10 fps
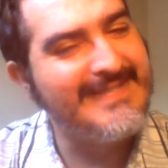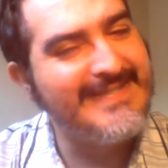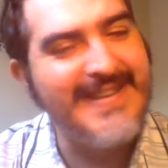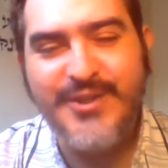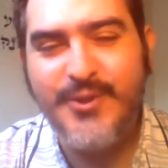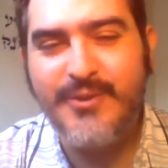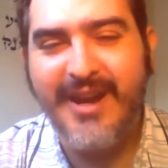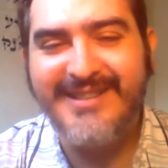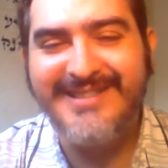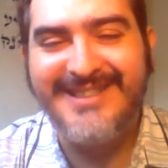Did you
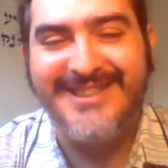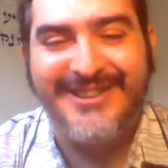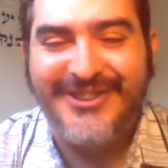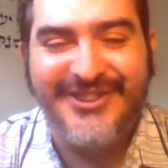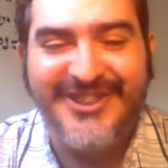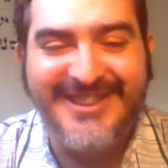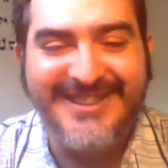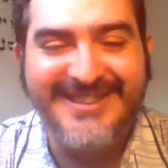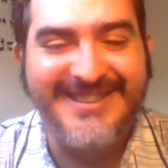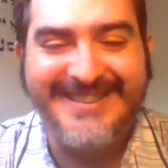not just
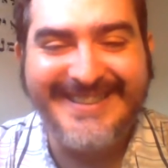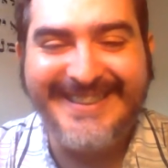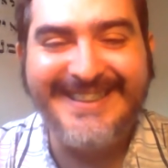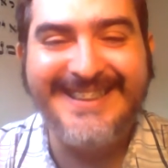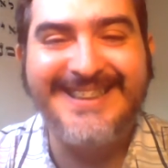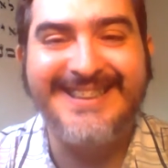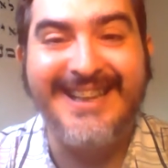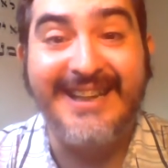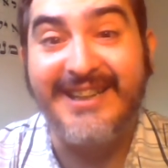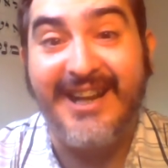see
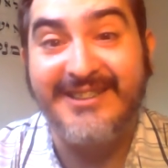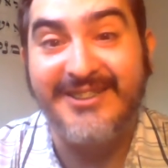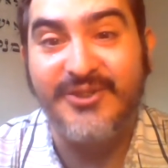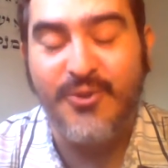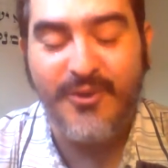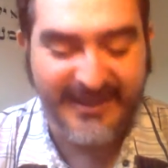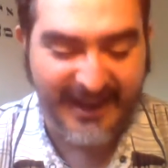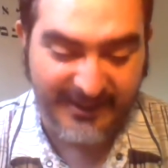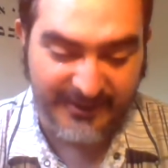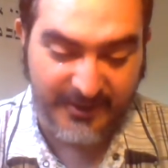that it got destroyed?
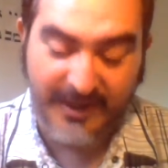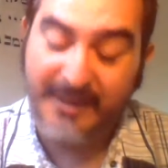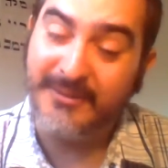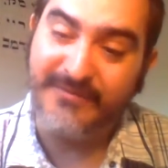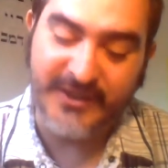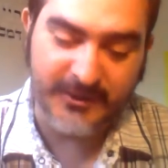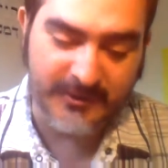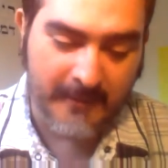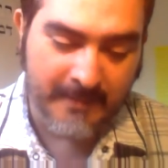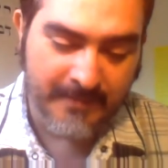I don't know. I'm confused.